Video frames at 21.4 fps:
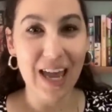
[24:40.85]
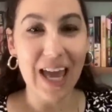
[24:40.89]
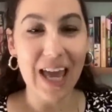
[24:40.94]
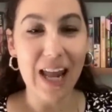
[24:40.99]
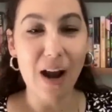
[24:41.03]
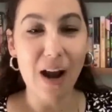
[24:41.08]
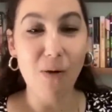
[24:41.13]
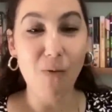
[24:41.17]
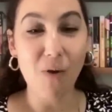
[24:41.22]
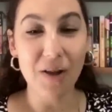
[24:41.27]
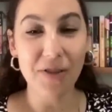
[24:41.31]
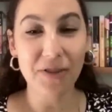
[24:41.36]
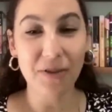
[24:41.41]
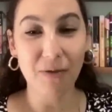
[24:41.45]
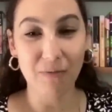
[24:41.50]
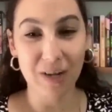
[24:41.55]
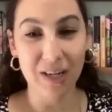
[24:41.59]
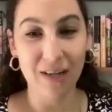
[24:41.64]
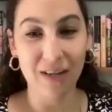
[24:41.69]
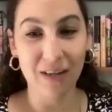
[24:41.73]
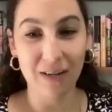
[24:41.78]
And I want the
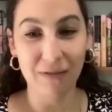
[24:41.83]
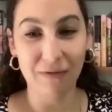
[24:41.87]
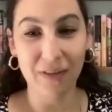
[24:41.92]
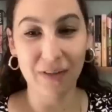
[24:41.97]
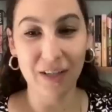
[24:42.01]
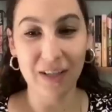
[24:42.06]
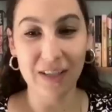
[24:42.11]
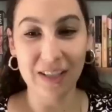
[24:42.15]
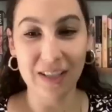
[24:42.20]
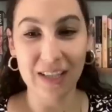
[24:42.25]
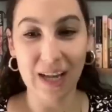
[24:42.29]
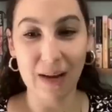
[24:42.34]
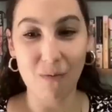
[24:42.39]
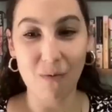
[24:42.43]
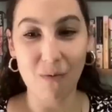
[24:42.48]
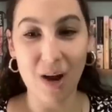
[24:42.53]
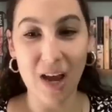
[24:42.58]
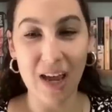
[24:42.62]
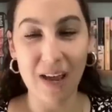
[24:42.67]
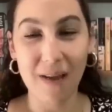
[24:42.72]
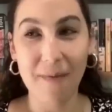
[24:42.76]
reader to feel the same
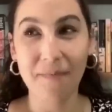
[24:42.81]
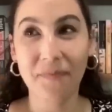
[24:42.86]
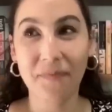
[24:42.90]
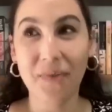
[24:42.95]
way.